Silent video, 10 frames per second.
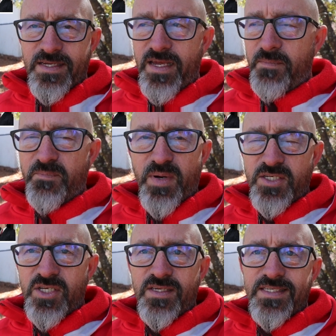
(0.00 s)
They had a
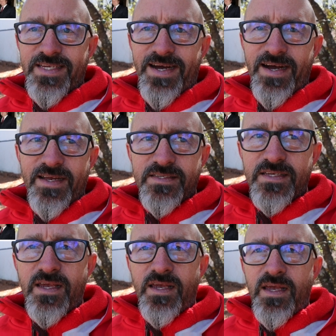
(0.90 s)
bunch of these
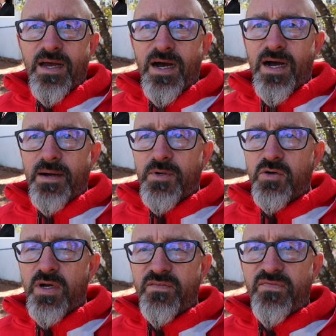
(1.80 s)
guys
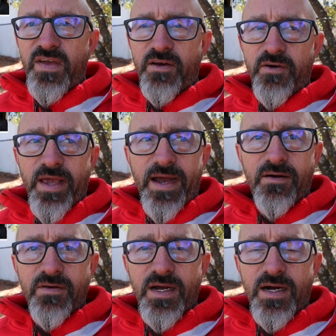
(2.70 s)
who had figured
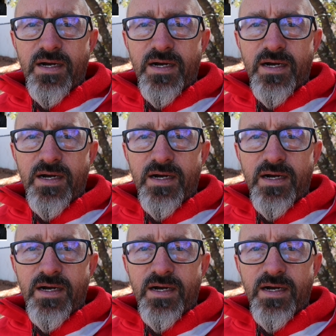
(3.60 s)
out